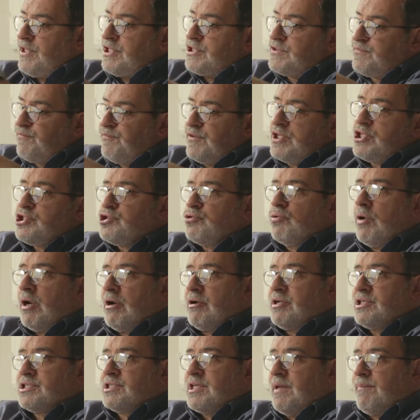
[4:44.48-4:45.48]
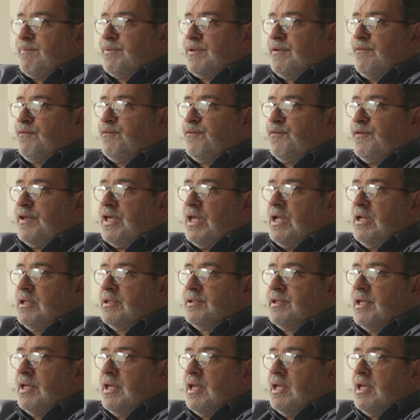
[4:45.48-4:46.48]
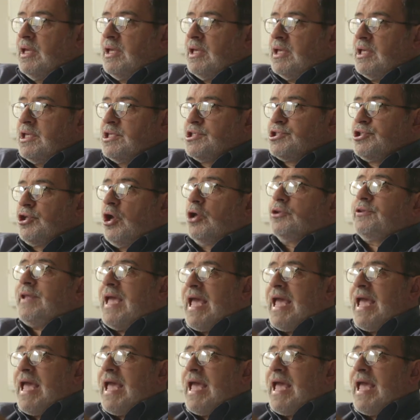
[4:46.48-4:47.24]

this visual receptive field is not